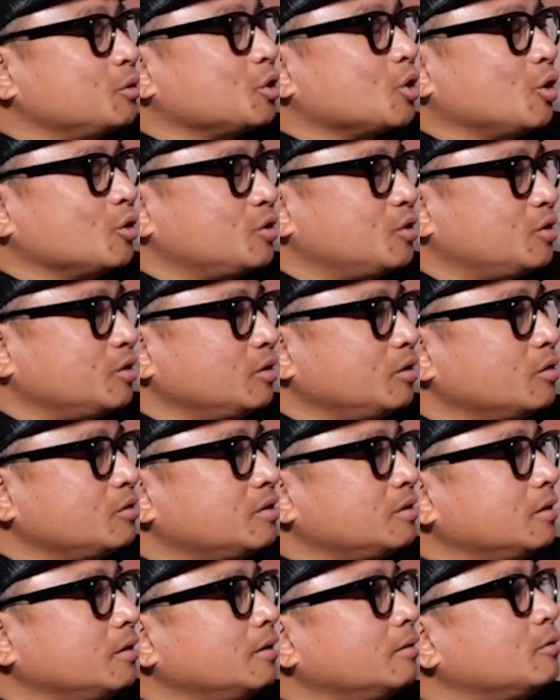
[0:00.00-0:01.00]
called Studio
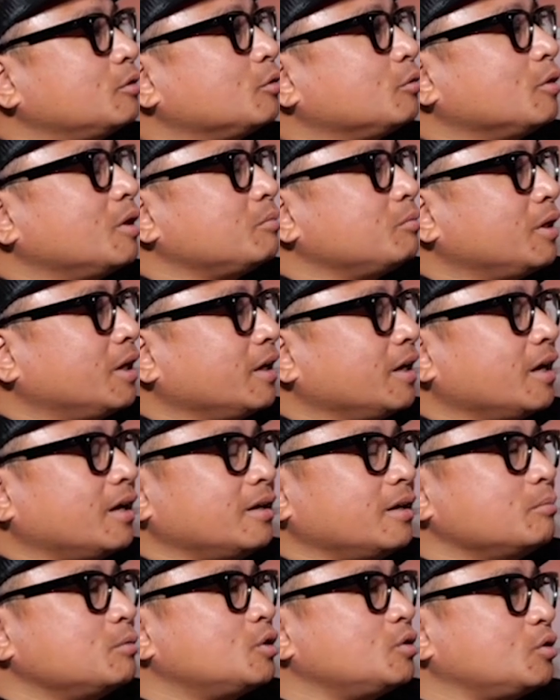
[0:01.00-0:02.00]
City. It was run by a guy
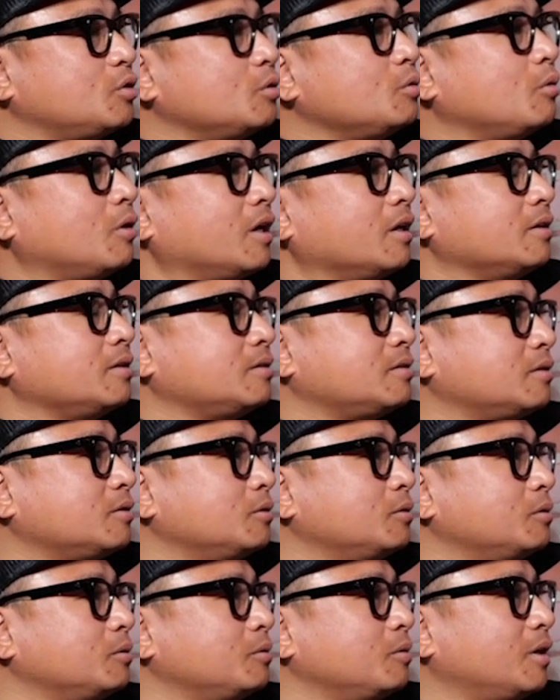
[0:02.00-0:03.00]
named Stu Weiss,
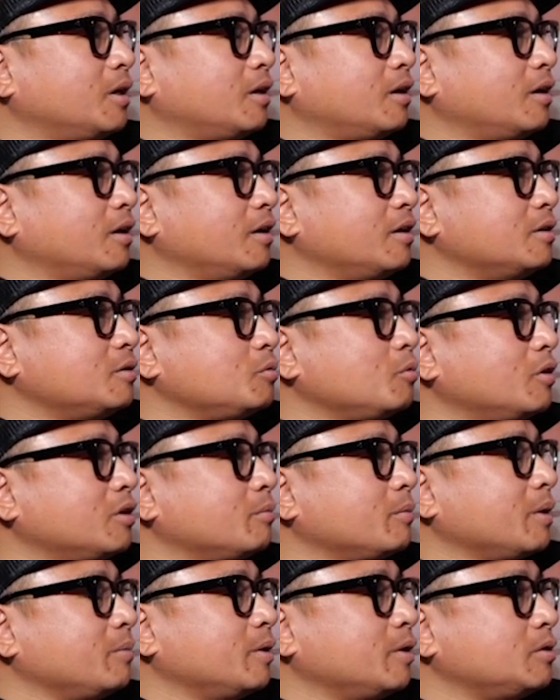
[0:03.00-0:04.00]
who is one of
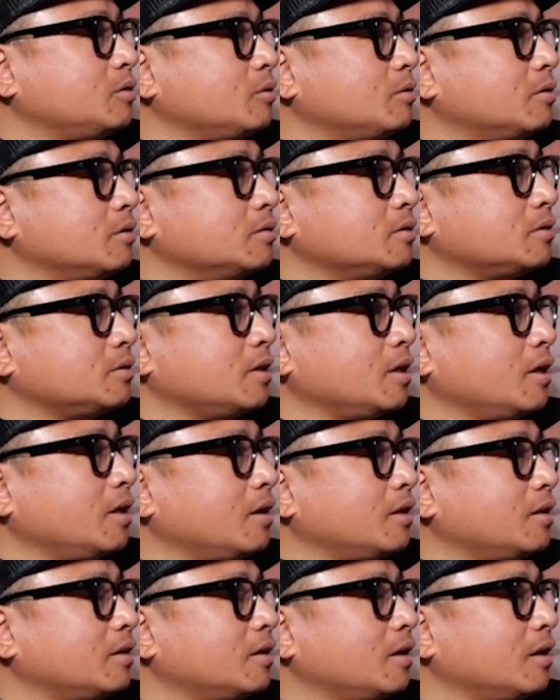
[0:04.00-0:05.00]
my mentors
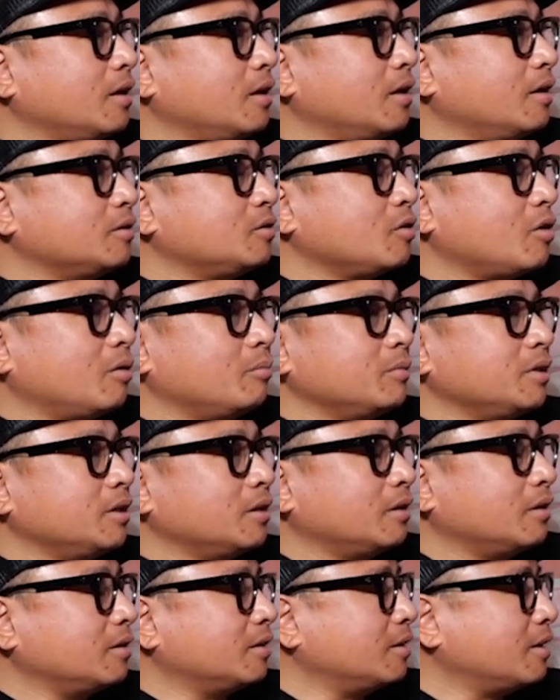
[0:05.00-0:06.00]
and taught me
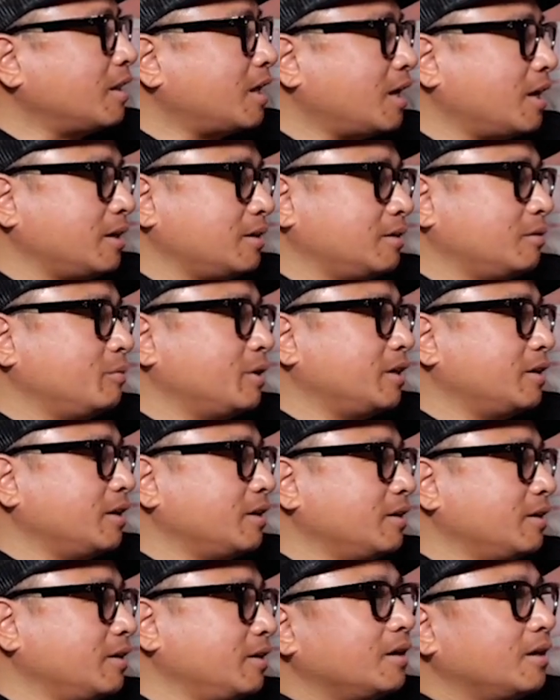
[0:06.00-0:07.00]
a lot about
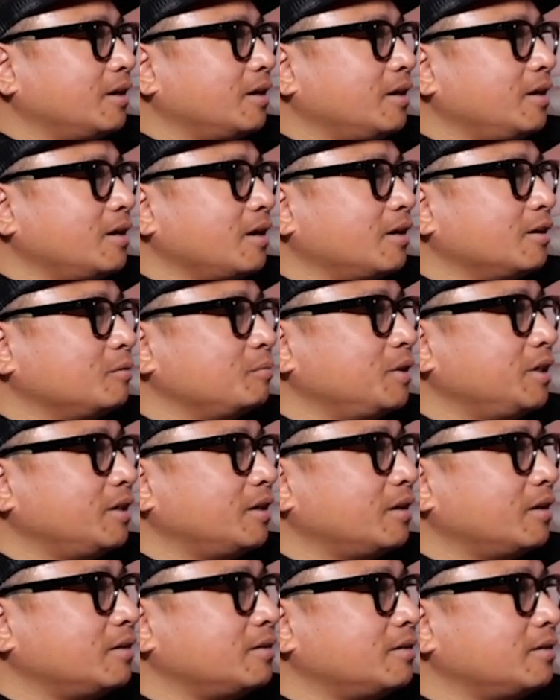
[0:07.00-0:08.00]
editing. He hired me
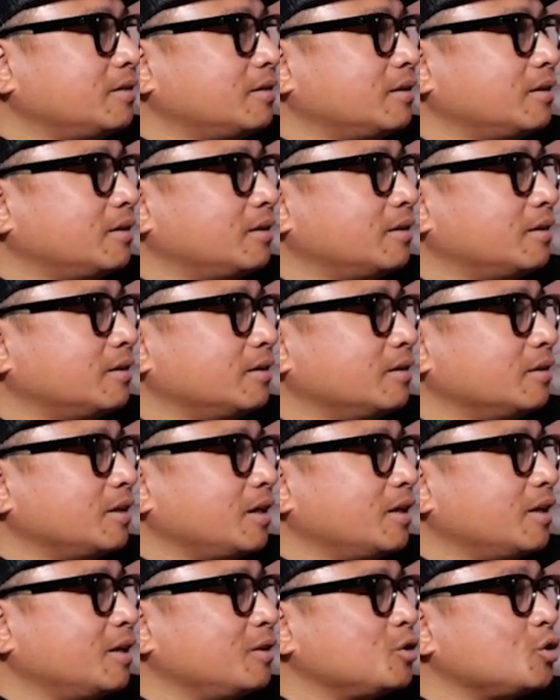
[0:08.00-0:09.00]
at...
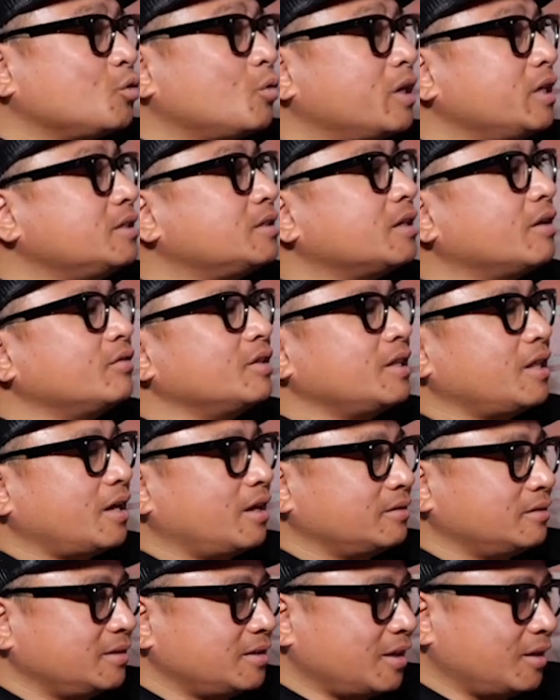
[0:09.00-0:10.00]

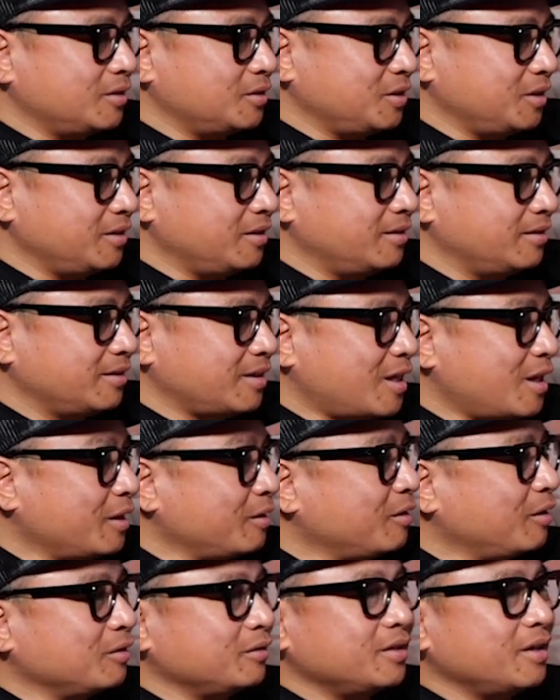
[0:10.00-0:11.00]
$27,000 a year.
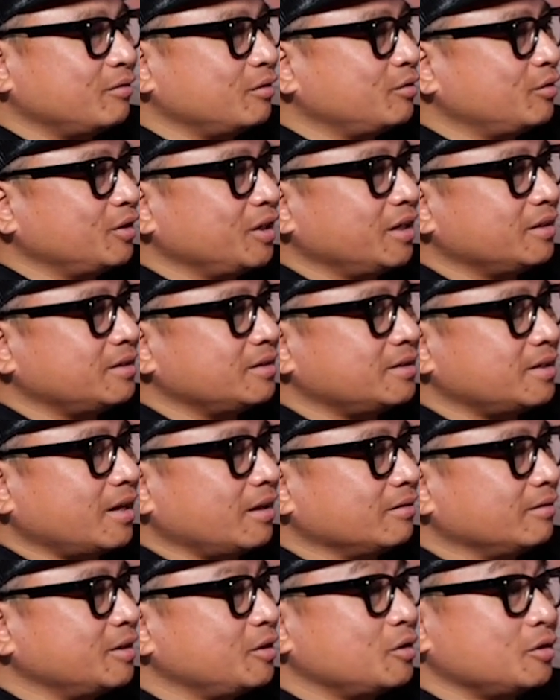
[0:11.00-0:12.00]
I'll never forget the
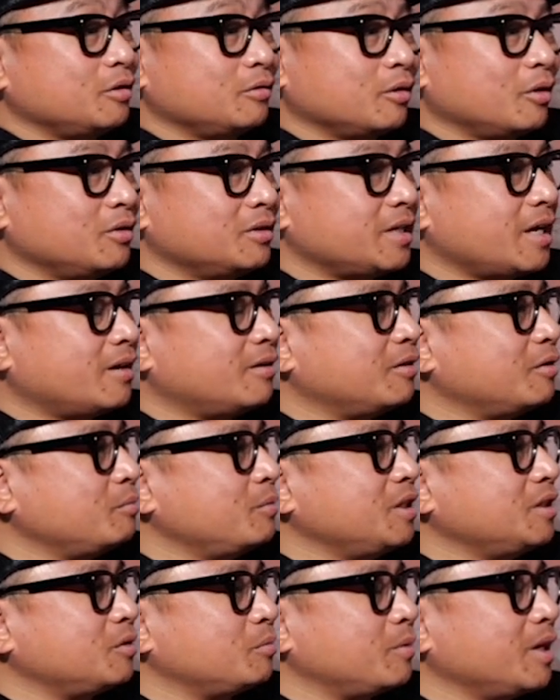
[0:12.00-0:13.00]
salary because he wrote it down on a
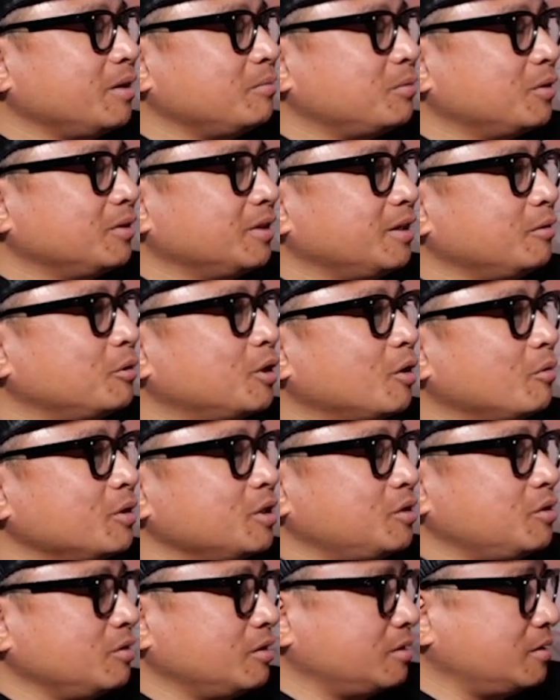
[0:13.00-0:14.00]
piece of paper. He would
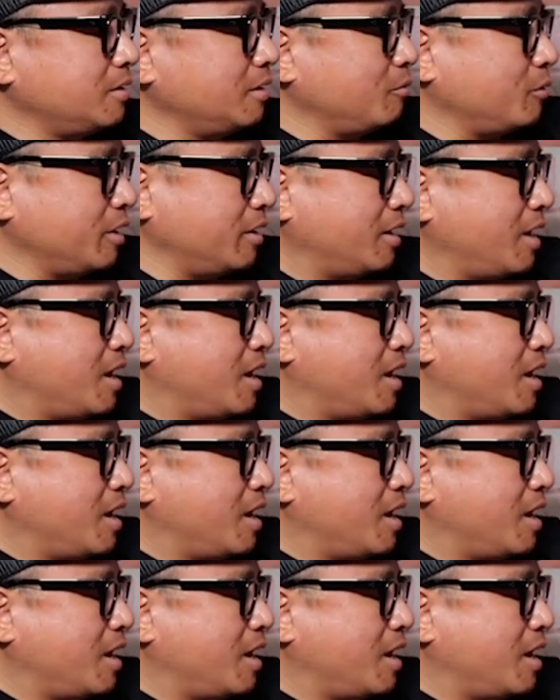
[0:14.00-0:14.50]
always do this thing where he